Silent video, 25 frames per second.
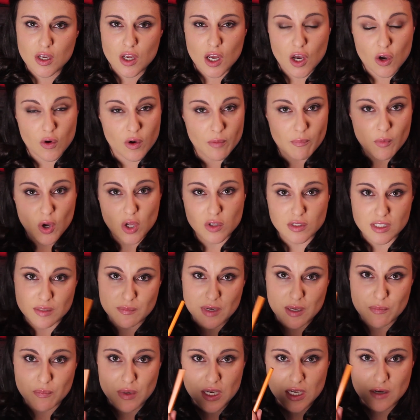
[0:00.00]
Oh, I'm holding
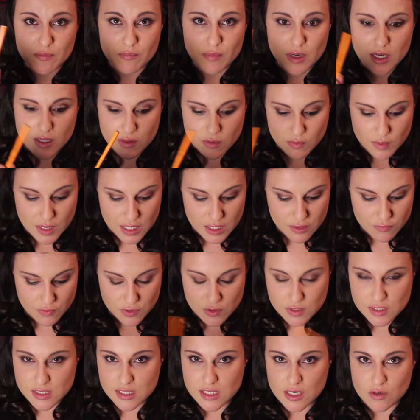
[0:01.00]
my pen, by the way, if
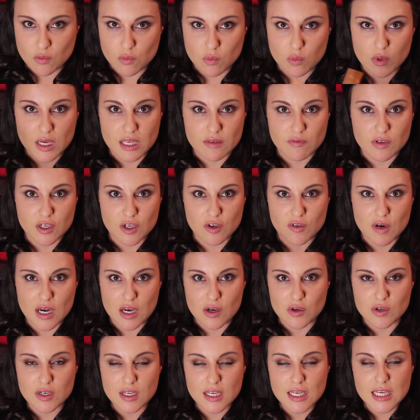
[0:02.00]
you see it waving
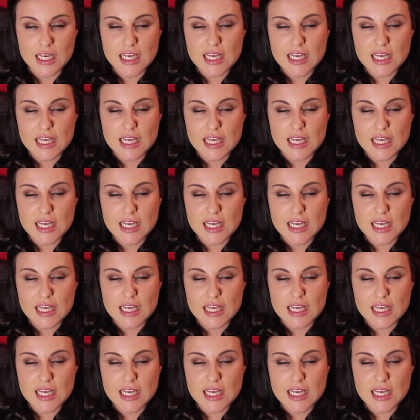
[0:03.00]
around.